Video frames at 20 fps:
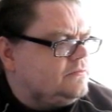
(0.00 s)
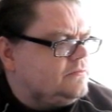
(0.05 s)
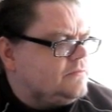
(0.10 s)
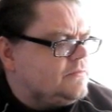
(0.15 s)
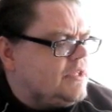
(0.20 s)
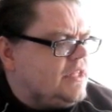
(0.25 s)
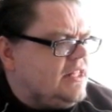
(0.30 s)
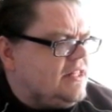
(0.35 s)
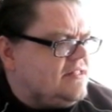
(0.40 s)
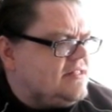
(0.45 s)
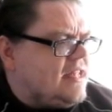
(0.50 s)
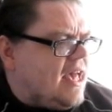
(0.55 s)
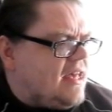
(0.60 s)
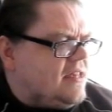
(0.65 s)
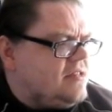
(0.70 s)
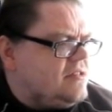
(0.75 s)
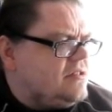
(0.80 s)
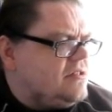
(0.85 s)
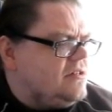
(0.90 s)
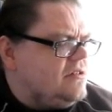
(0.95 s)
think
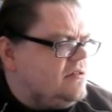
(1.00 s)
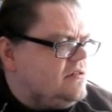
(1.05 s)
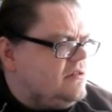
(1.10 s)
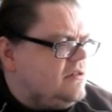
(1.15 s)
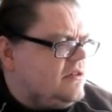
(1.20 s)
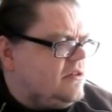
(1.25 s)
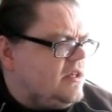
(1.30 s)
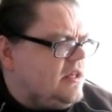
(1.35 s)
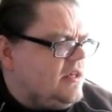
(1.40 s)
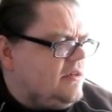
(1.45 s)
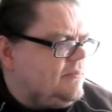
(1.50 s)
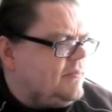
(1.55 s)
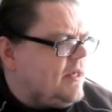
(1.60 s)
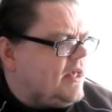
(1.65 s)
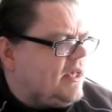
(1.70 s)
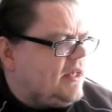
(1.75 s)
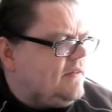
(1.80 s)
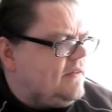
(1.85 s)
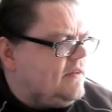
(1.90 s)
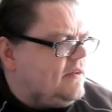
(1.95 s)
Tesco,
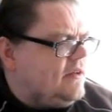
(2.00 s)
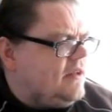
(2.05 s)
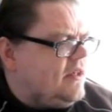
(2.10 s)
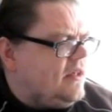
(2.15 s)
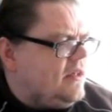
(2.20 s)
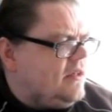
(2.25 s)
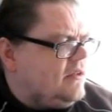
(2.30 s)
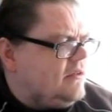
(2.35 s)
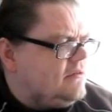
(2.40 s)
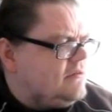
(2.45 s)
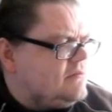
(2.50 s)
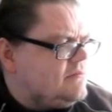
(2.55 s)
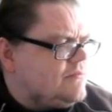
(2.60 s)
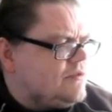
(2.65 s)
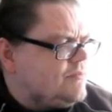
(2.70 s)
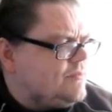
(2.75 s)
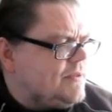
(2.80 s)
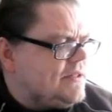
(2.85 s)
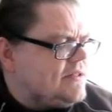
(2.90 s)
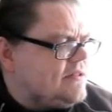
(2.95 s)
back in the day. It
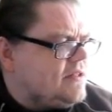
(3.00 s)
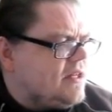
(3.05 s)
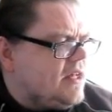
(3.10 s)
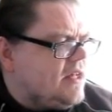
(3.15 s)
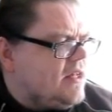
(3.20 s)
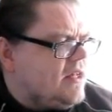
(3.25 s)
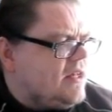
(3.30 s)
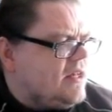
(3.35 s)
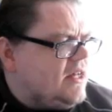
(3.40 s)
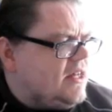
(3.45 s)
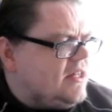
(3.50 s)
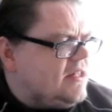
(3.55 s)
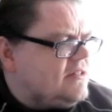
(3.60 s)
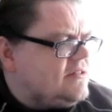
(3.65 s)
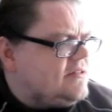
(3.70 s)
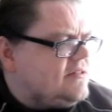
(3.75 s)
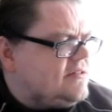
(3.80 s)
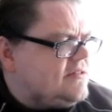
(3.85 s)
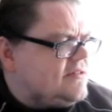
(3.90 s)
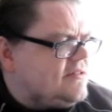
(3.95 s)
must be
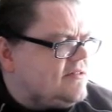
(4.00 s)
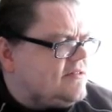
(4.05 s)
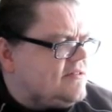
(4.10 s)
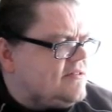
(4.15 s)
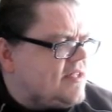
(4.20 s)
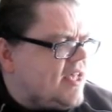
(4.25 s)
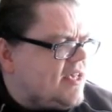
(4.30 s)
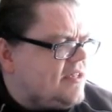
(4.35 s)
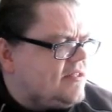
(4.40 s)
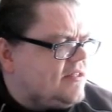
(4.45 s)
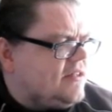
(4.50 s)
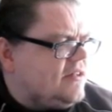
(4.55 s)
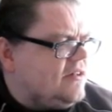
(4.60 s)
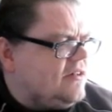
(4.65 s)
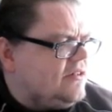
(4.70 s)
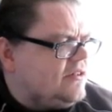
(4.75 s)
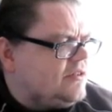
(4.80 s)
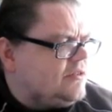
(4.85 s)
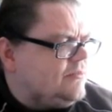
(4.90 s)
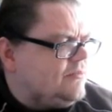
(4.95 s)
Tesco
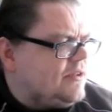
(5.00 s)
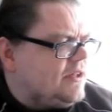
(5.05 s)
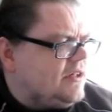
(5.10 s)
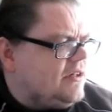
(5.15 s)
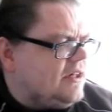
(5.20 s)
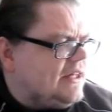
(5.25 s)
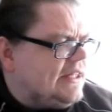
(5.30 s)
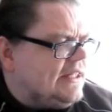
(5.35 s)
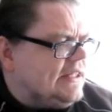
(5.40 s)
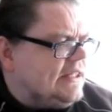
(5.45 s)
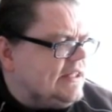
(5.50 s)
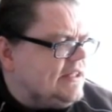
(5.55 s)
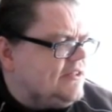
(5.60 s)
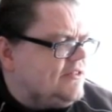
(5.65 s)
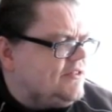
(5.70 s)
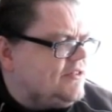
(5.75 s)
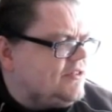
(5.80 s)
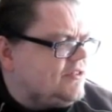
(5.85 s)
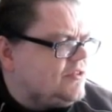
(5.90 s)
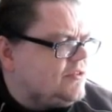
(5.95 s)
or something, or
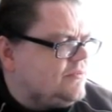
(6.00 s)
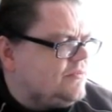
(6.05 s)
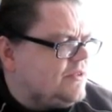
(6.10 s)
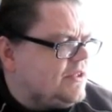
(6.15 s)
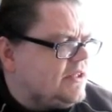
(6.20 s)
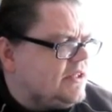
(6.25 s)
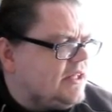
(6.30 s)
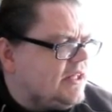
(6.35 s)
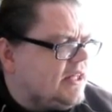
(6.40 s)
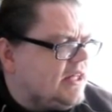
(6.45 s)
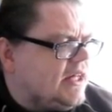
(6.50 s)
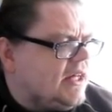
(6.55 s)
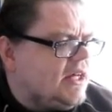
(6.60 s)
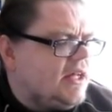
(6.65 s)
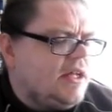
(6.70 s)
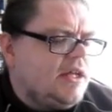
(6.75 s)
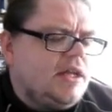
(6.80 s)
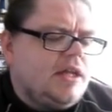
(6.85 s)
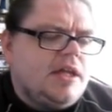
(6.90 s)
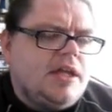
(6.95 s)
Hillards or something like that.
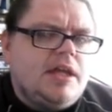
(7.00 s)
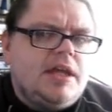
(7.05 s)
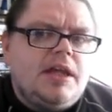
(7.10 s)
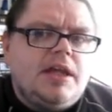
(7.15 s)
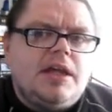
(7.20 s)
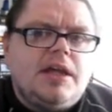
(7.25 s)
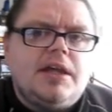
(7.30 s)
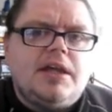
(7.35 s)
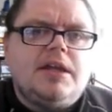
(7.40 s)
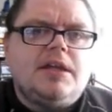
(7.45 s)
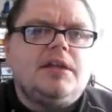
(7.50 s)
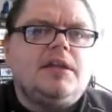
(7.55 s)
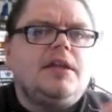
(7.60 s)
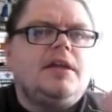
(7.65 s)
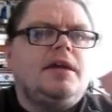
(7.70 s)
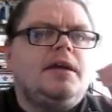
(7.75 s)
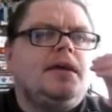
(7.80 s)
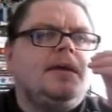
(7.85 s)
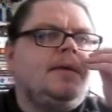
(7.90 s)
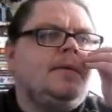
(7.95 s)

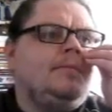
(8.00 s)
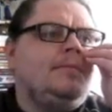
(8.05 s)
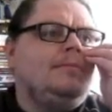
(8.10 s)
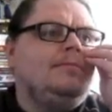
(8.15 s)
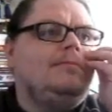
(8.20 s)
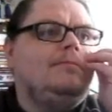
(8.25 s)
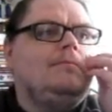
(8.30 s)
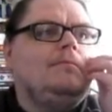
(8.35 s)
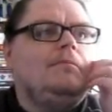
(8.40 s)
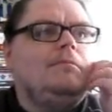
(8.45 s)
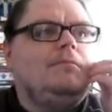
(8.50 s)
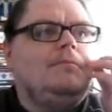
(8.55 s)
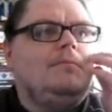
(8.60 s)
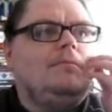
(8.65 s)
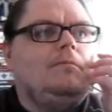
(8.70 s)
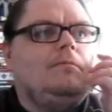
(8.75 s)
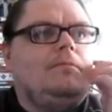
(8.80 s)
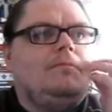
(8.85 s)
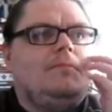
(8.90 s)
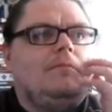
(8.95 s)
And
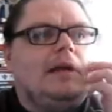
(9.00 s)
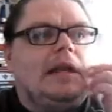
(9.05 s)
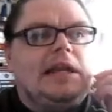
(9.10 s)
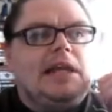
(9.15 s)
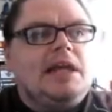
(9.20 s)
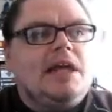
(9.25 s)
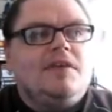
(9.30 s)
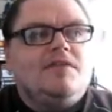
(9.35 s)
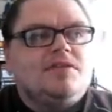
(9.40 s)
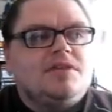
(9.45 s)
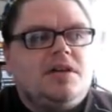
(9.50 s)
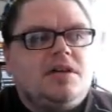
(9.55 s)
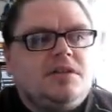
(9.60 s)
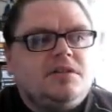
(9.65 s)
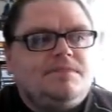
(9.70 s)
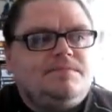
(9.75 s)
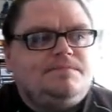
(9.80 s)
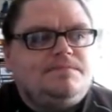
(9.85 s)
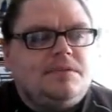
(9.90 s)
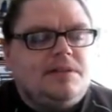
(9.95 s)
he gave us
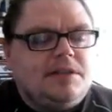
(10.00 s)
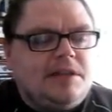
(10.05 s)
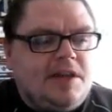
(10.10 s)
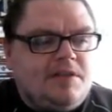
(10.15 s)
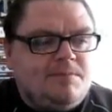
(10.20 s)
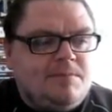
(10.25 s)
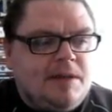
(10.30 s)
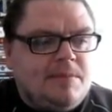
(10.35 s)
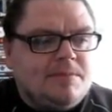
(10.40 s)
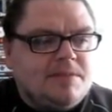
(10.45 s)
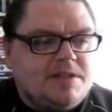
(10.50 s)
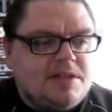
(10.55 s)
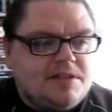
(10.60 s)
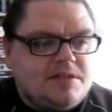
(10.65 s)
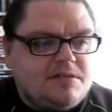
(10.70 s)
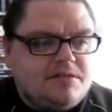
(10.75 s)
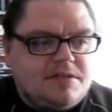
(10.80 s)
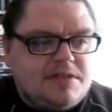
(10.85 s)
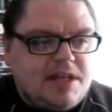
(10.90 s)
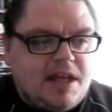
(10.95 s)
all, and gave me and my
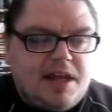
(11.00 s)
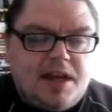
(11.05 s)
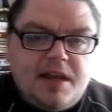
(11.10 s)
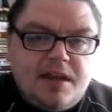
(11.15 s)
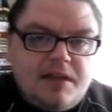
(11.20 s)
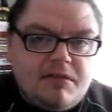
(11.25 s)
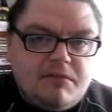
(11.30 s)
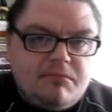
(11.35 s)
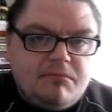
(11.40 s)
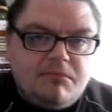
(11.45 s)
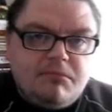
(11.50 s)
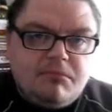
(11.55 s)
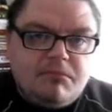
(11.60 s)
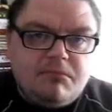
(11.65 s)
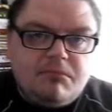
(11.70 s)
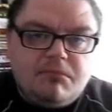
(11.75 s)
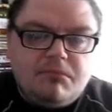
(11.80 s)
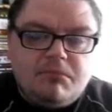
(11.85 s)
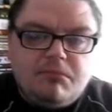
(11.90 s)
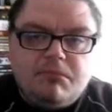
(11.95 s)
sister a tenner,
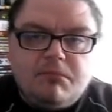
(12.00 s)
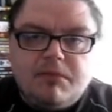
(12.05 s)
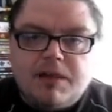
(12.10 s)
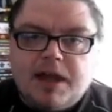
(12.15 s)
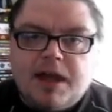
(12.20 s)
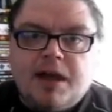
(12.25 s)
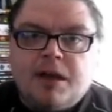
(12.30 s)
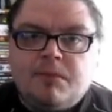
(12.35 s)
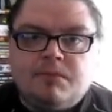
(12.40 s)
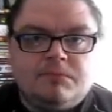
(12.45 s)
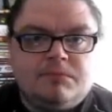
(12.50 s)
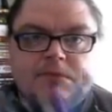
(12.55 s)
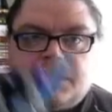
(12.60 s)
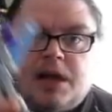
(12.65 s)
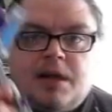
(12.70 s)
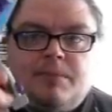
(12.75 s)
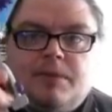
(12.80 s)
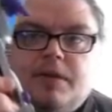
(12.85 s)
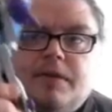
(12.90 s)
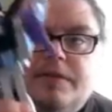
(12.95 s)
and
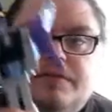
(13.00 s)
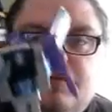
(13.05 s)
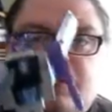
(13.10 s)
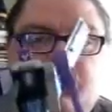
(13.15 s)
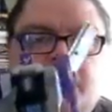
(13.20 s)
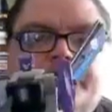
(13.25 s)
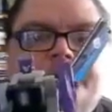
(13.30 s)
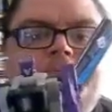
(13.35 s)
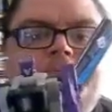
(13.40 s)
I bought this guy,